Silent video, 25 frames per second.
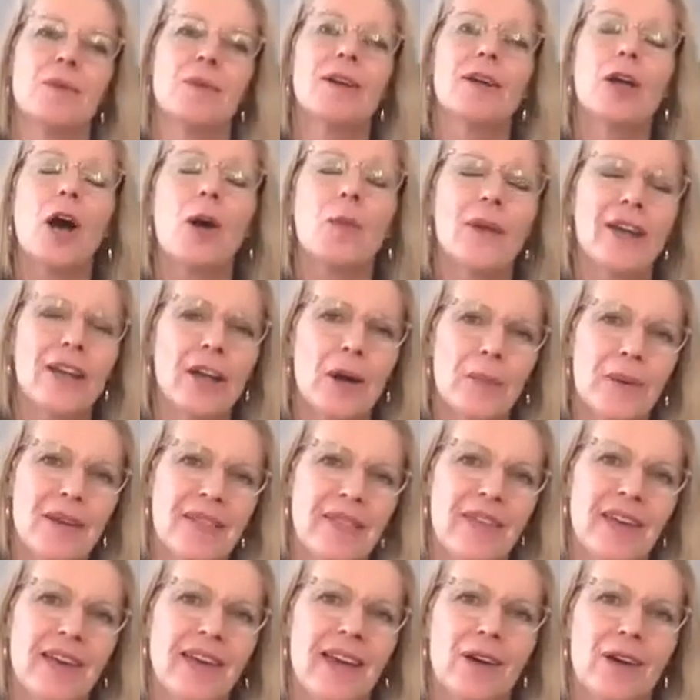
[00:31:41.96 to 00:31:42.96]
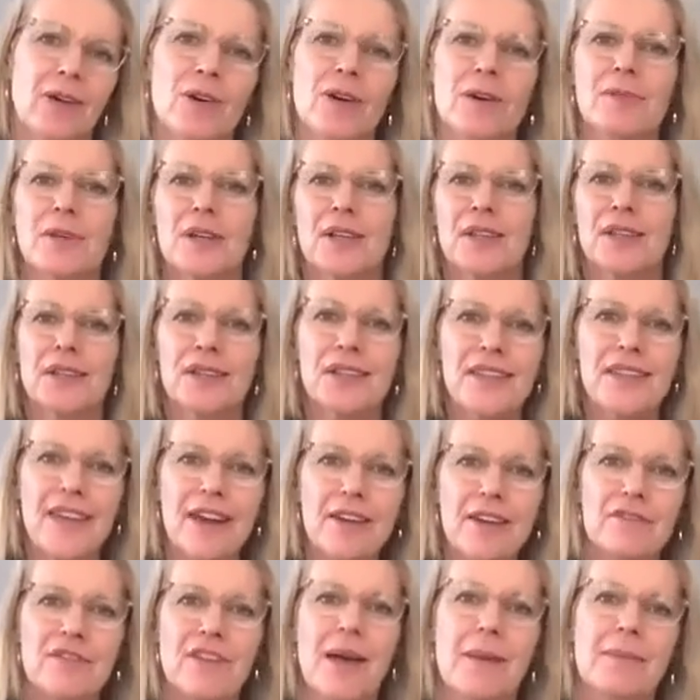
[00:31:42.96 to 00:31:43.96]
we're going there, or I'm going to see
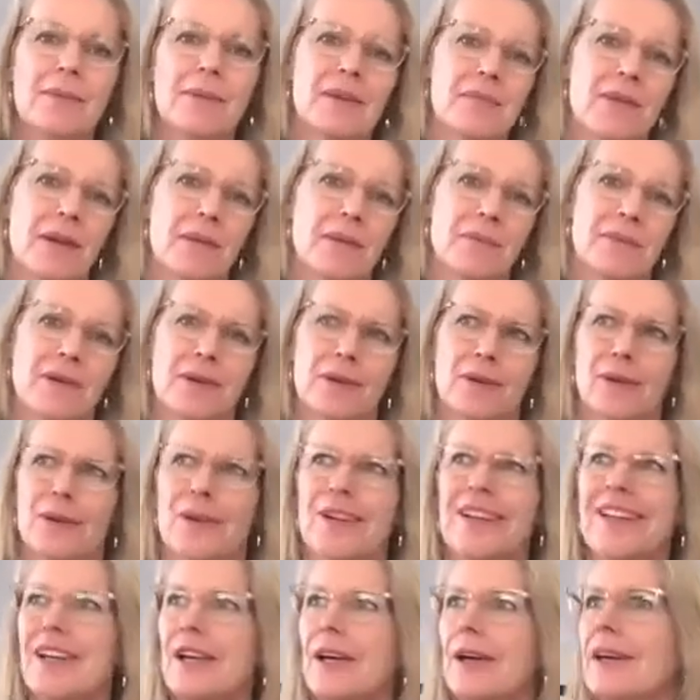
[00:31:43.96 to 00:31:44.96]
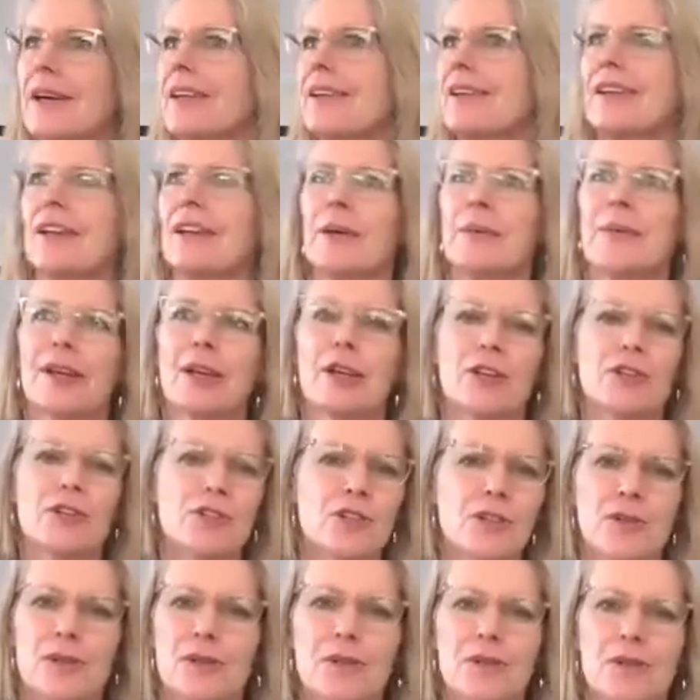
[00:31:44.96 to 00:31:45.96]
that family member, or we're going to
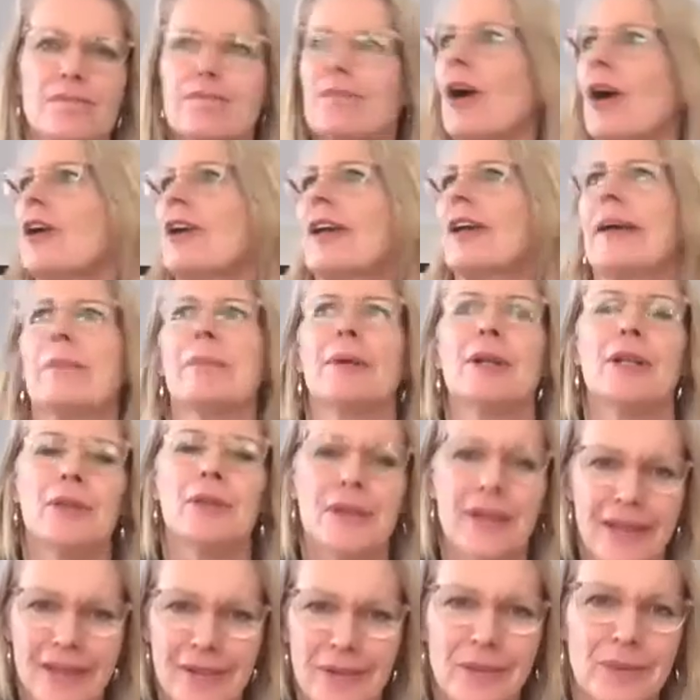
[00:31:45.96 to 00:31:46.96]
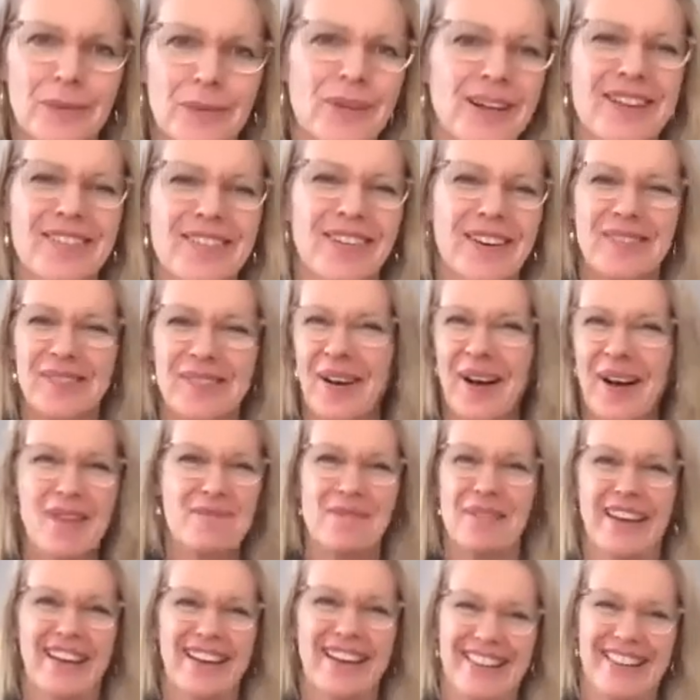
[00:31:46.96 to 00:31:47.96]
do hot air ballooning or whatever it might
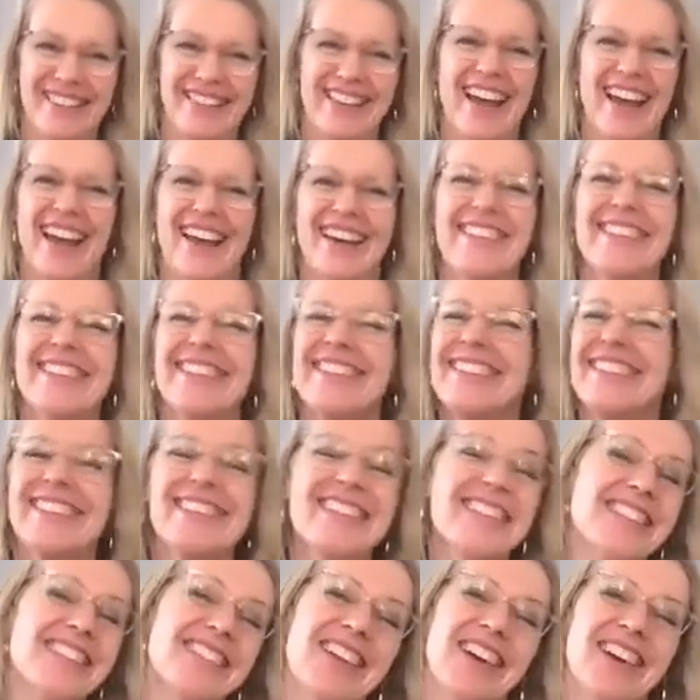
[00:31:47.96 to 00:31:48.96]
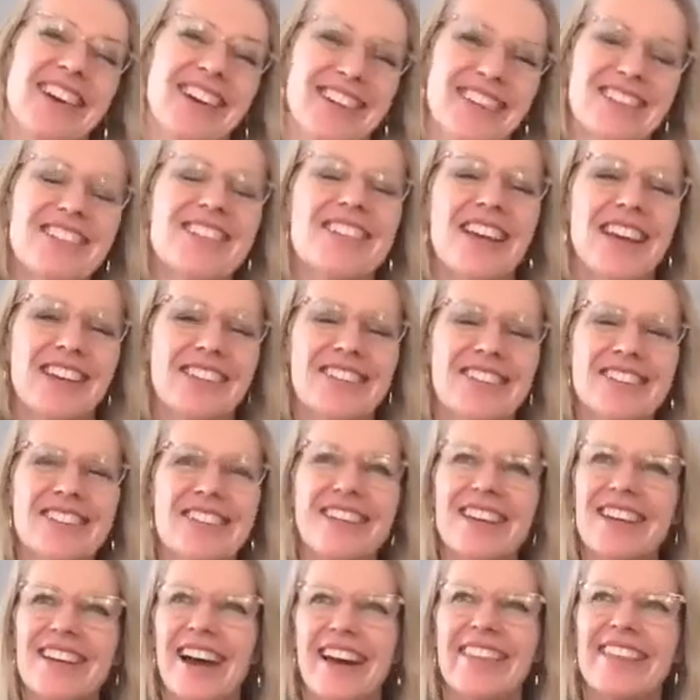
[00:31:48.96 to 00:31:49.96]
be. Yeah. So just,
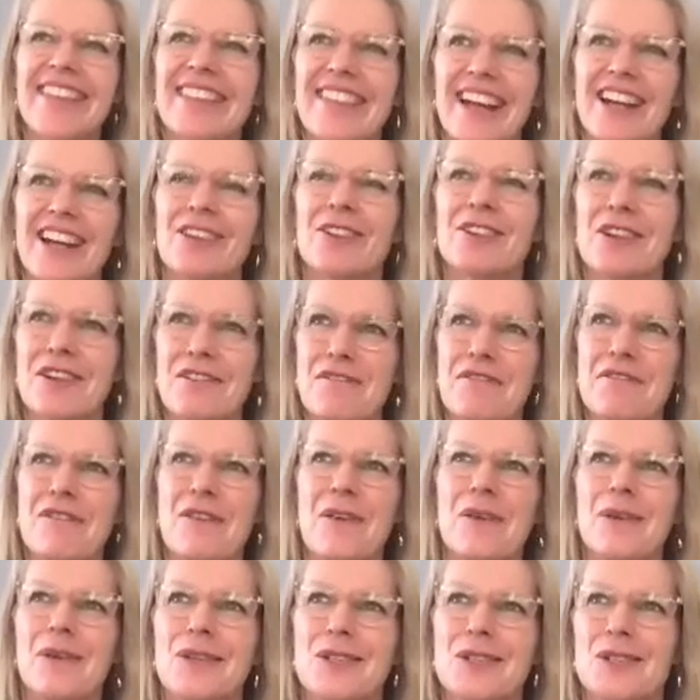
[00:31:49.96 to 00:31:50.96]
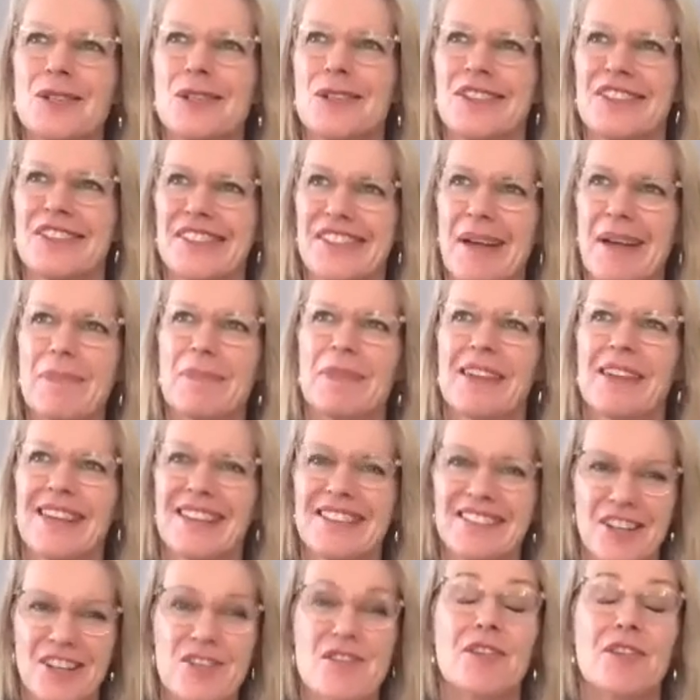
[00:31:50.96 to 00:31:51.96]
I think that looking forward to something
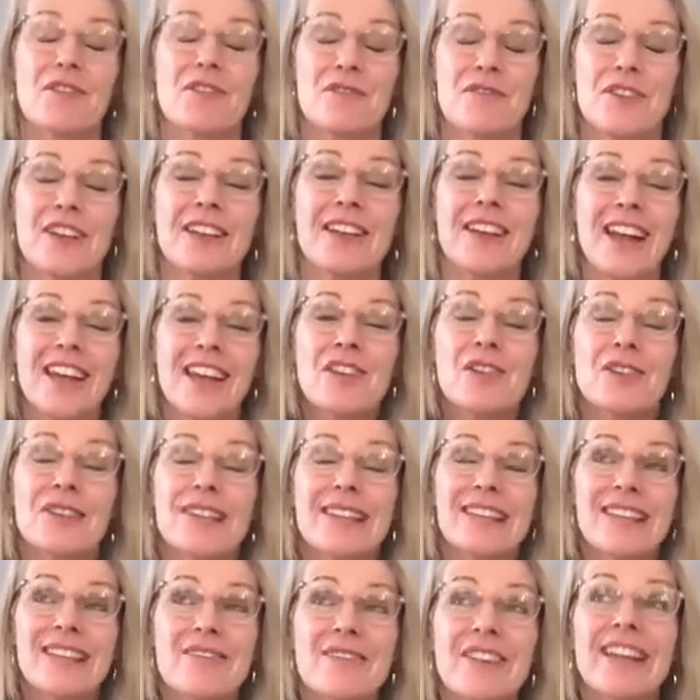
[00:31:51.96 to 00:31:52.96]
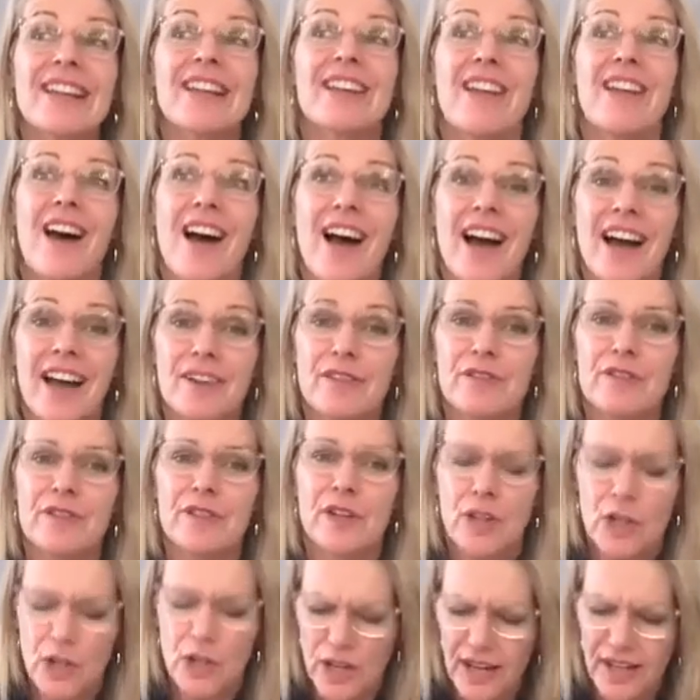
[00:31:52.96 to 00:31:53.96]
so you feel like you're living life,
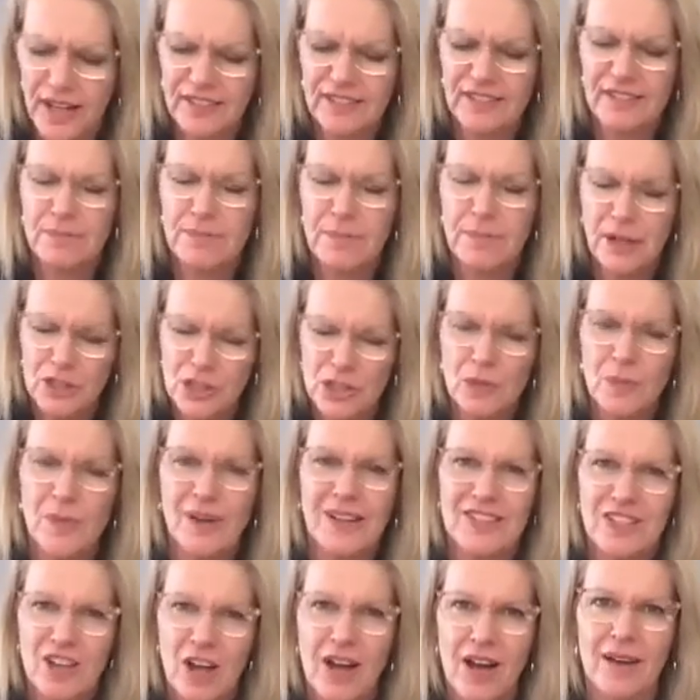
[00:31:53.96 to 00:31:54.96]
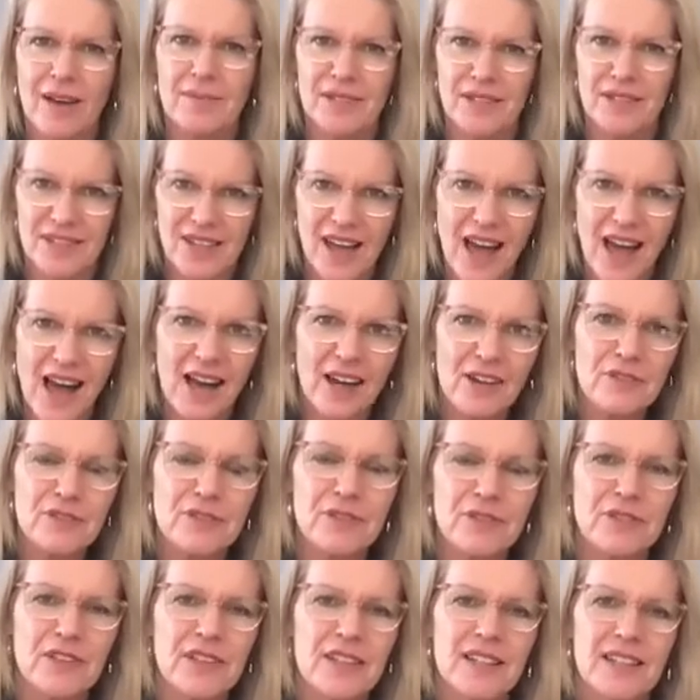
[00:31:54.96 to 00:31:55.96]
especially when times are
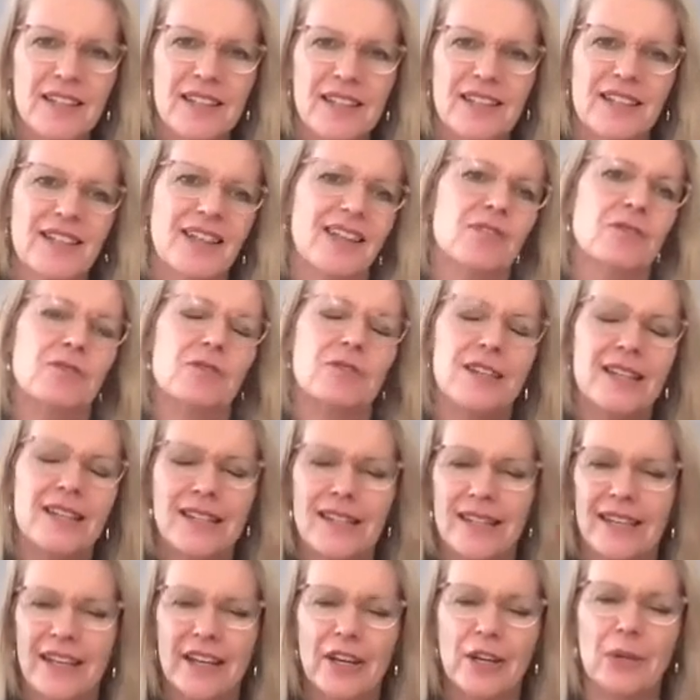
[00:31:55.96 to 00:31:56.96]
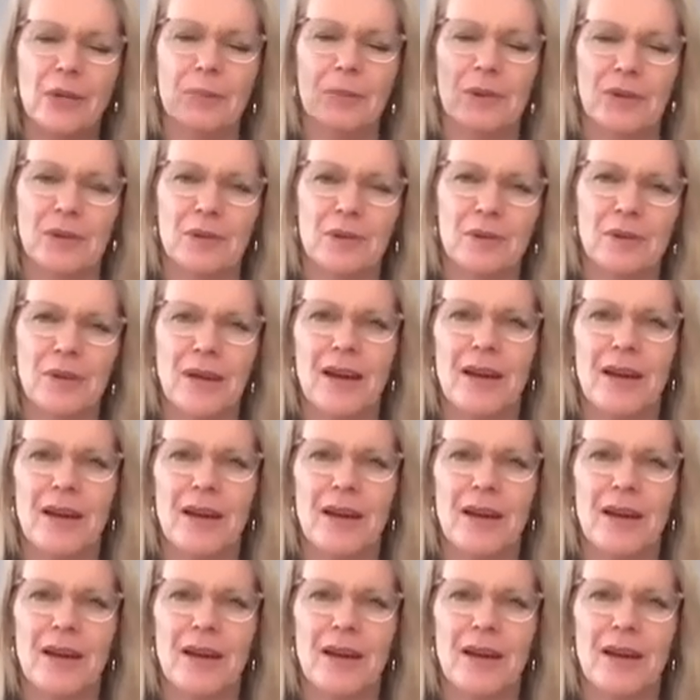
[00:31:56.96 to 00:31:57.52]
tough, can really help you.